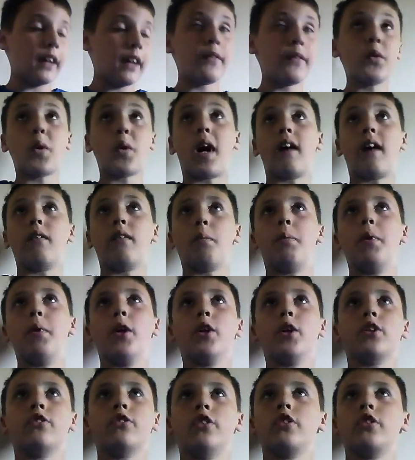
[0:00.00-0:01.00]
If you are a
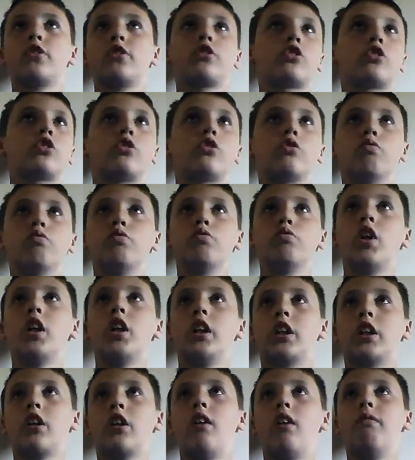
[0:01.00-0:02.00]
person that's
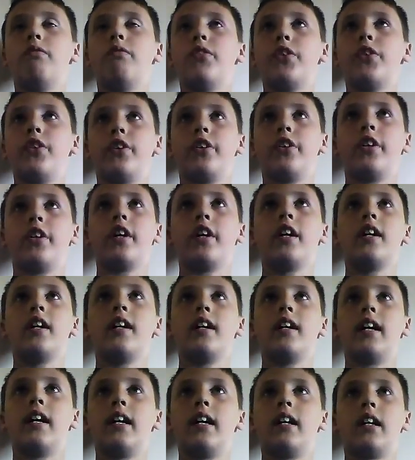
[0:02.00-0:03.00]
really confident,
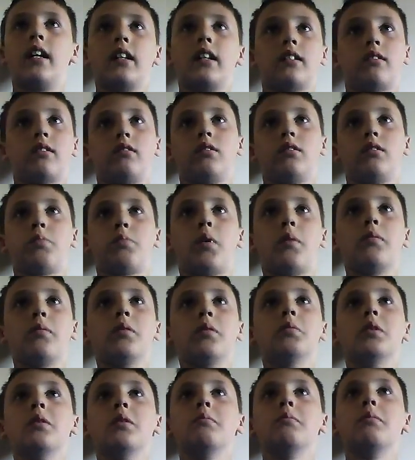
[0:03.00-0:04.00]
uh, you
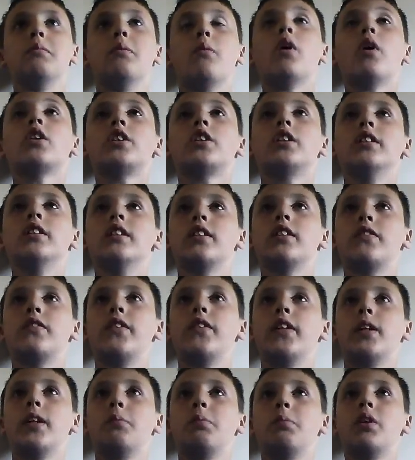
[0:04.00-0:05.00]
probably wouldn't be watching this
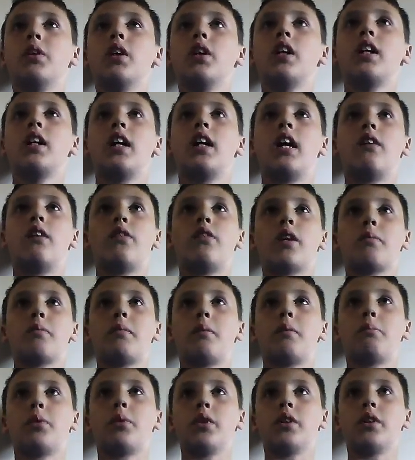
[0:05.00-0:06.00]
video, but I
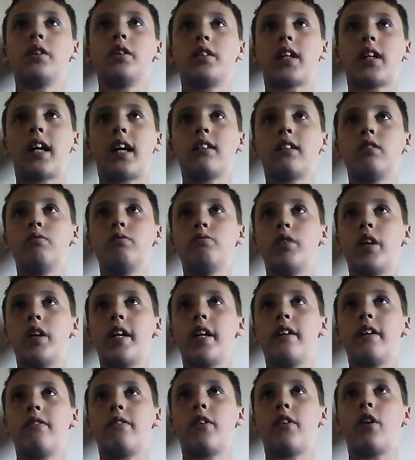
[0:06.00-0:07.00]
recommend putting Talon,
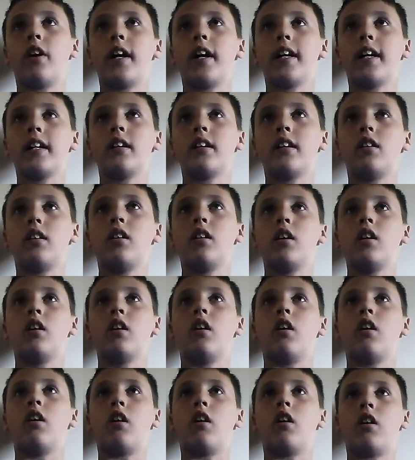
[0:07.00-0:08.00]
Wraith, or Hater,
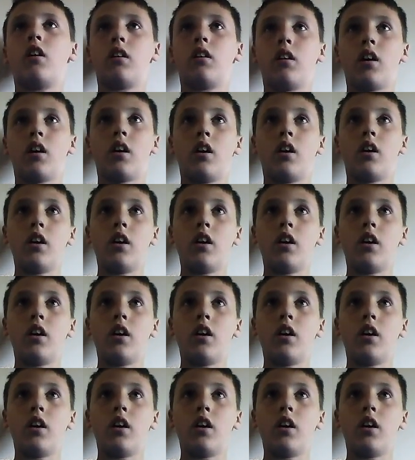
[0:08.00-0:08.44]
or